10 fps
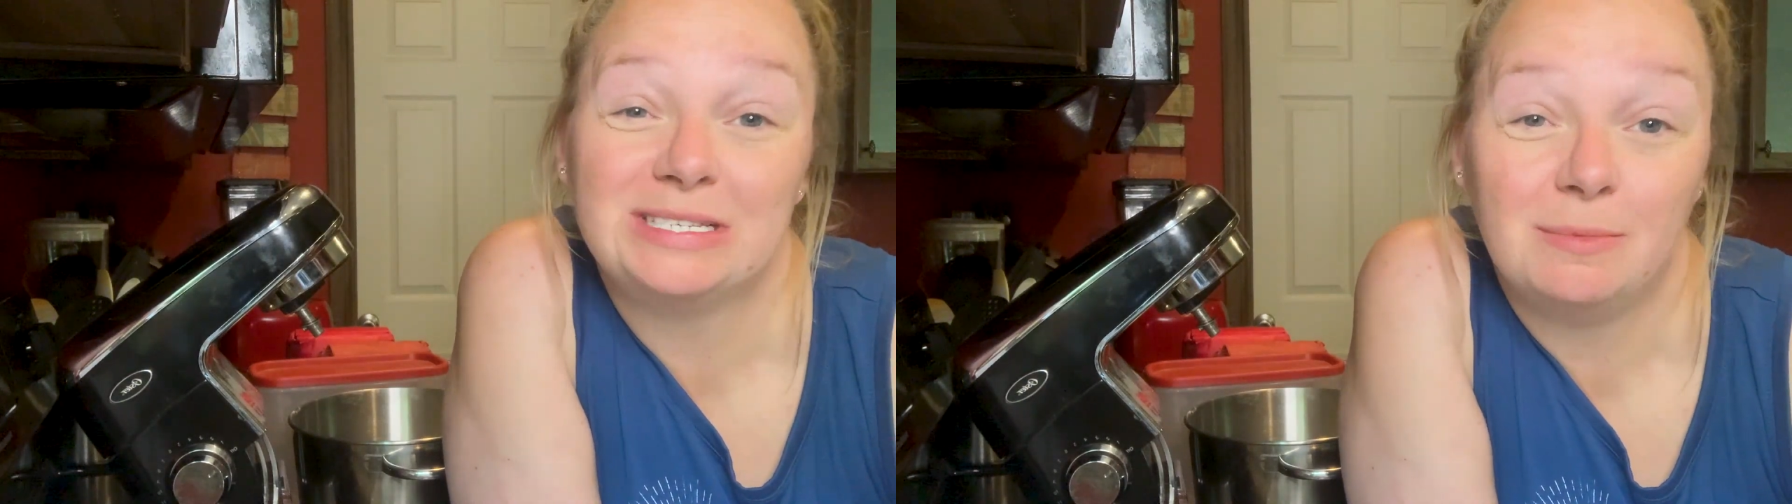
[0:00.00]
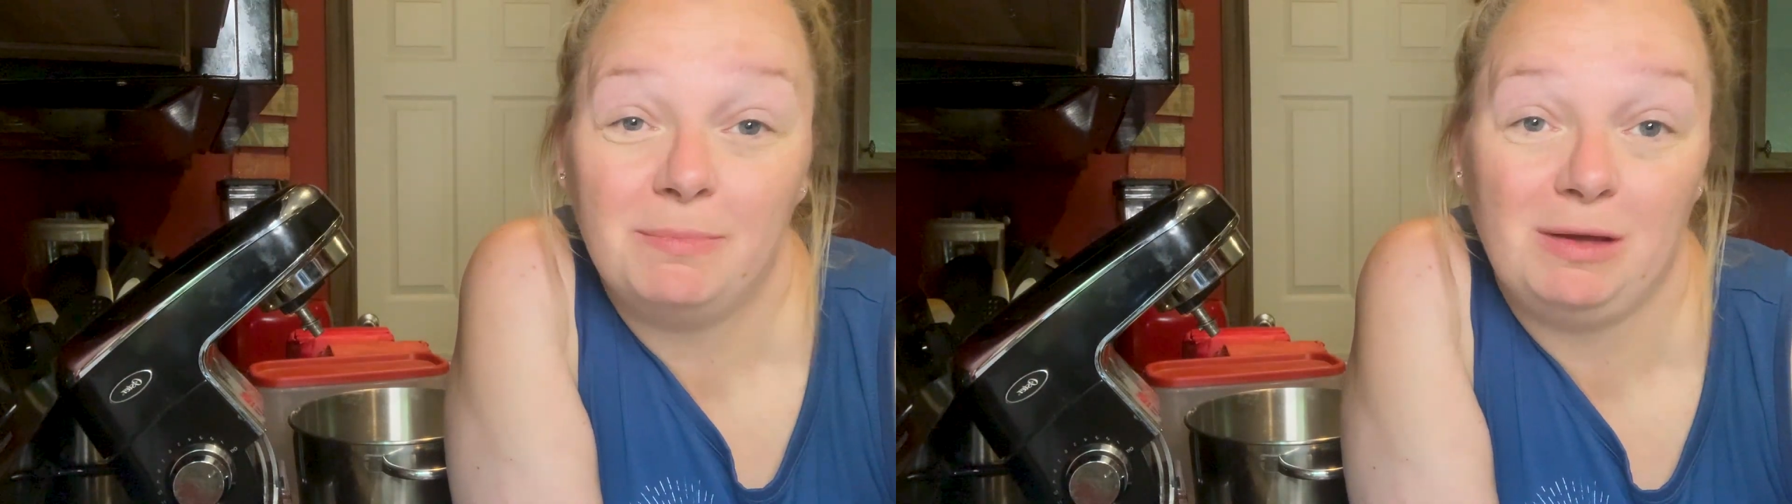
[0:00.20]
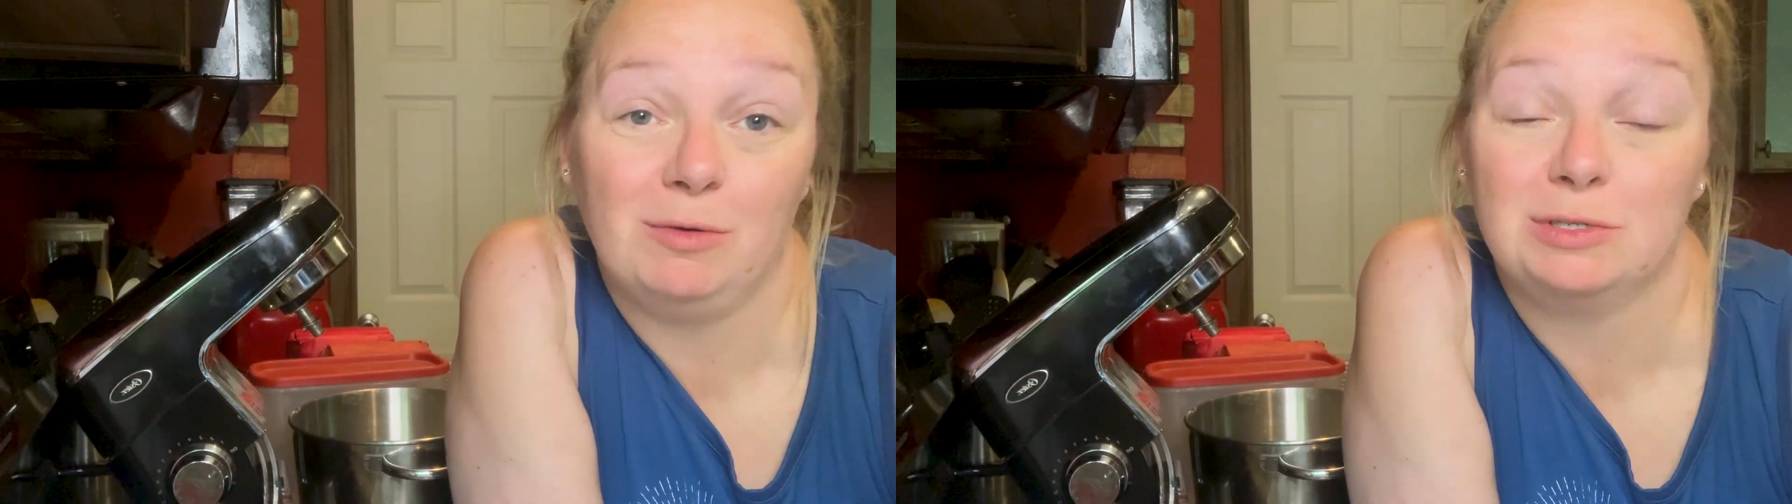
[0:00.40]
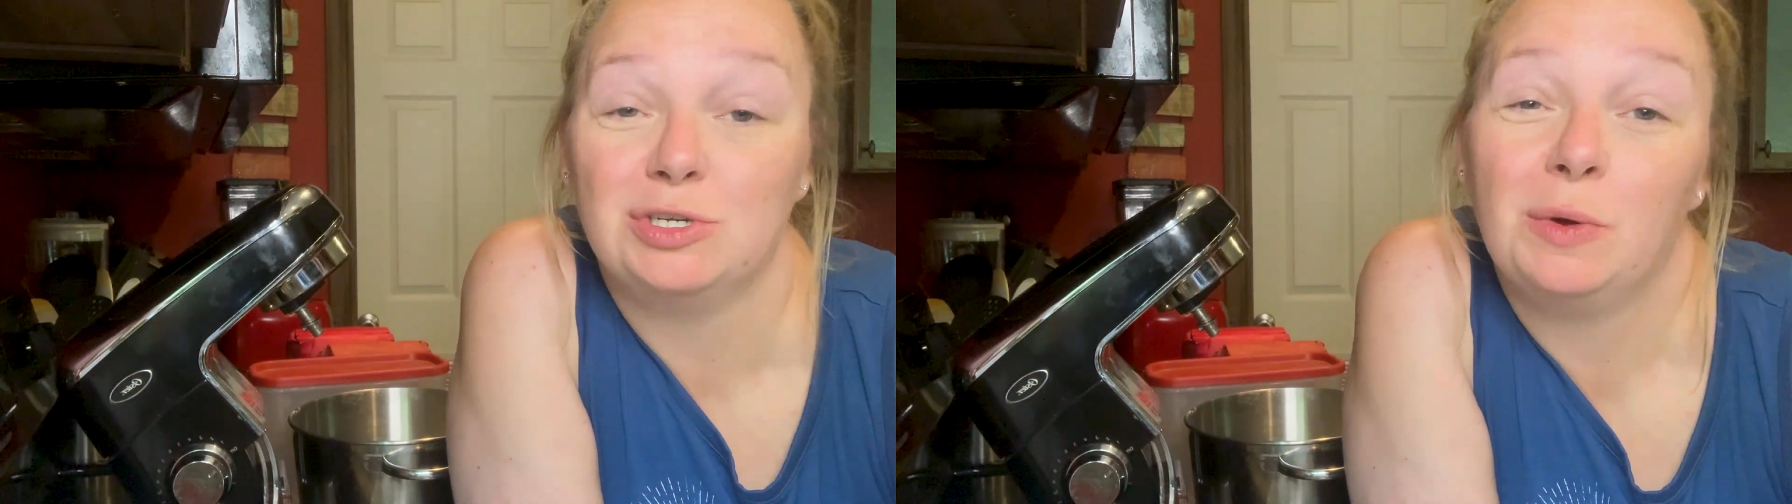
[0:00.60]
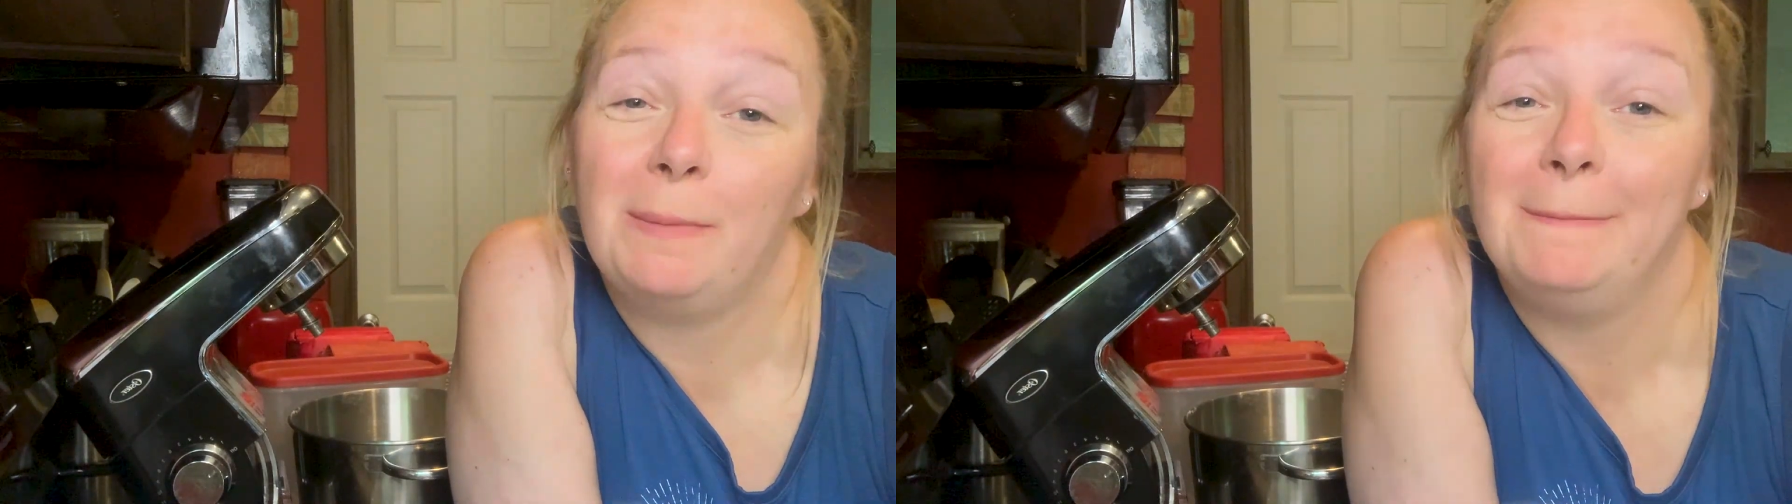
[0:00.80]
some milk
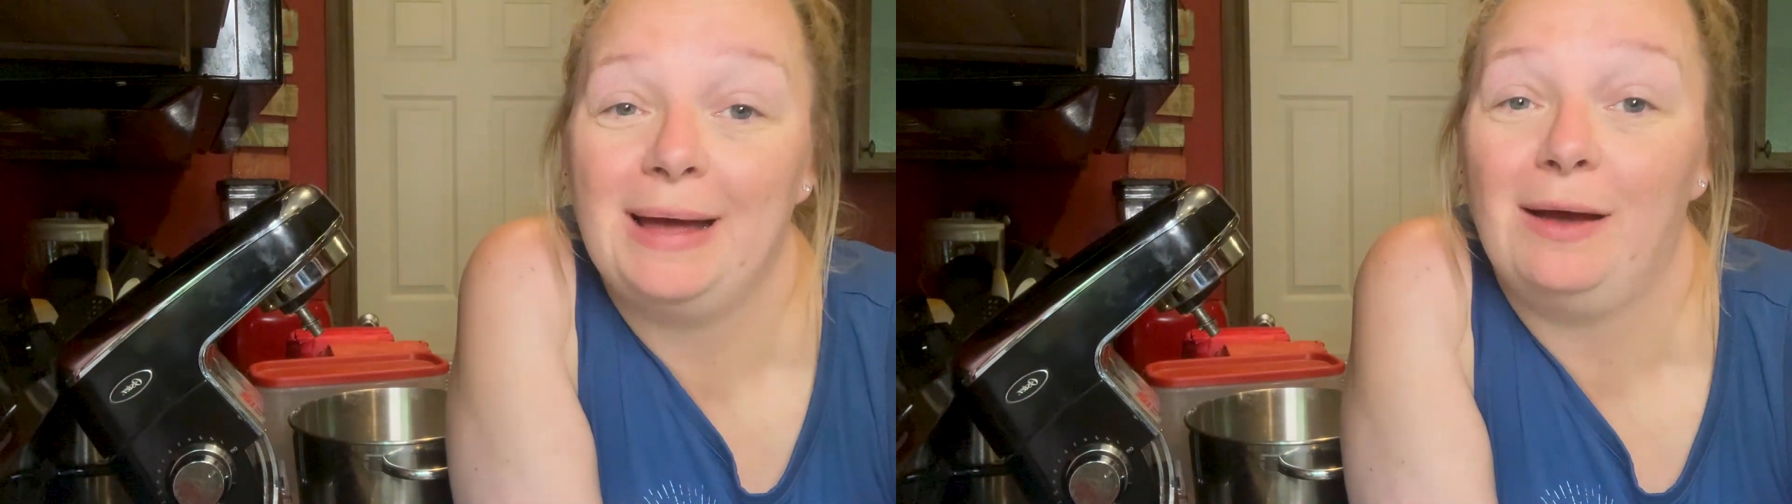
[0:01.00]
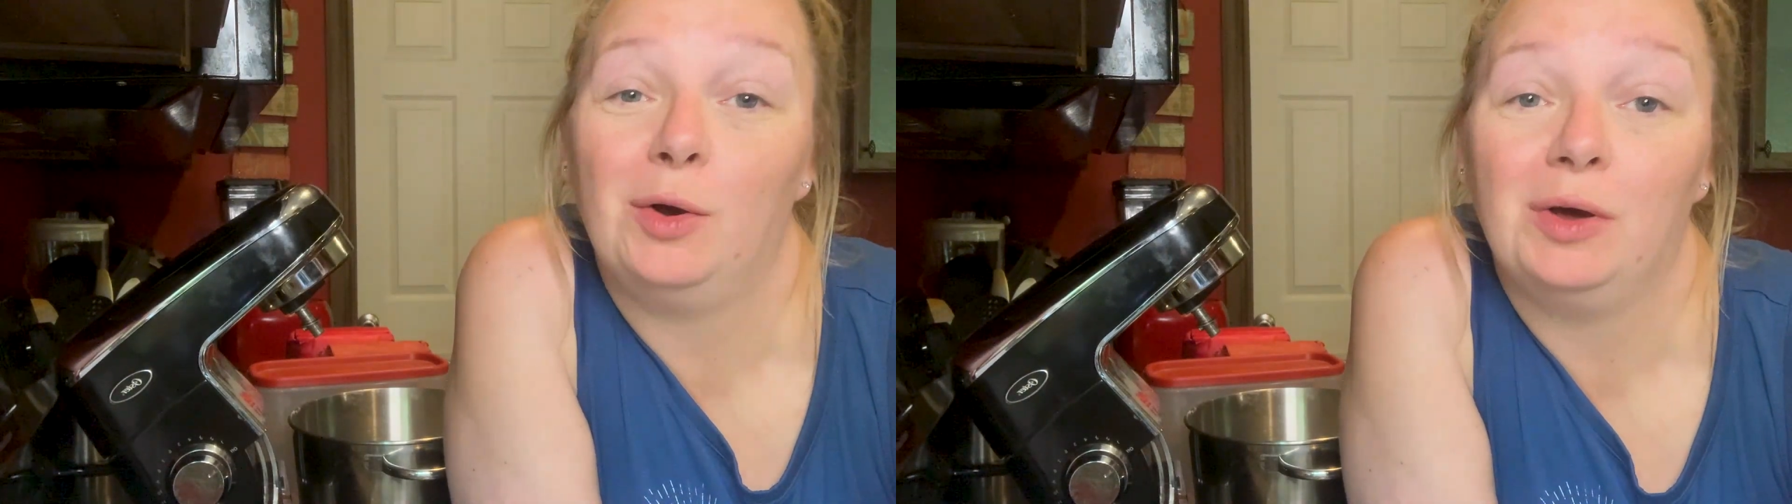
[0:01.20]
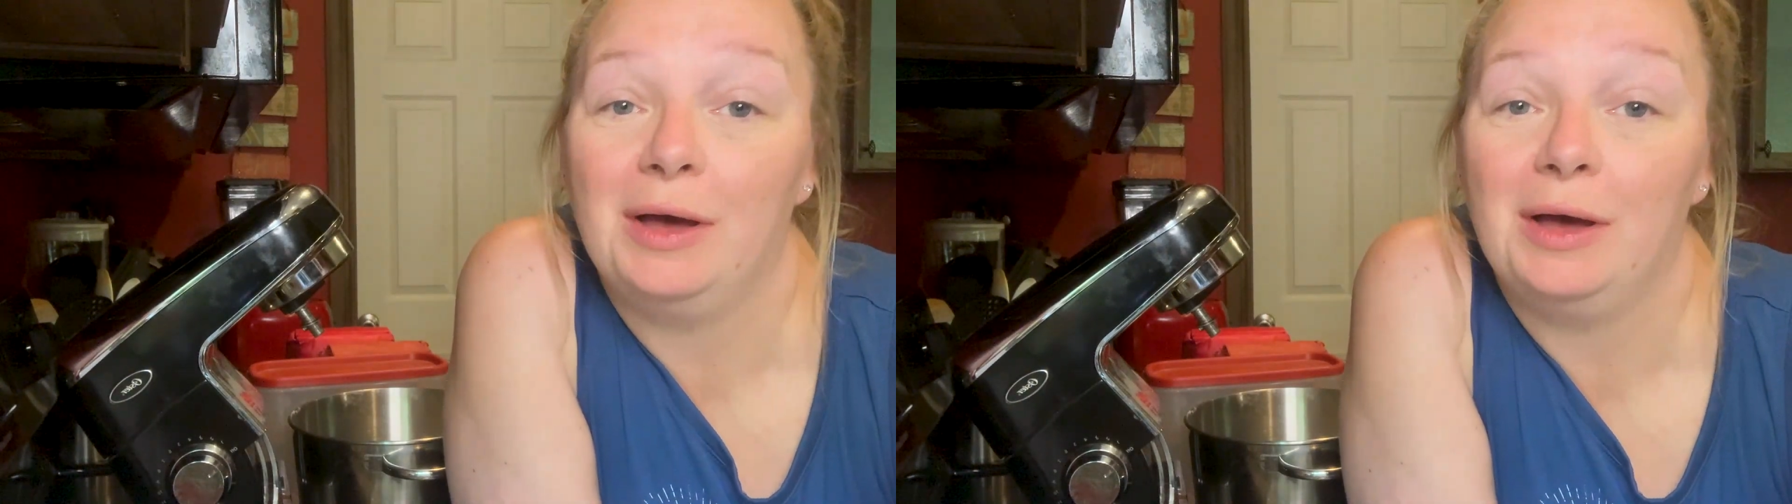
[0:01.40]
to about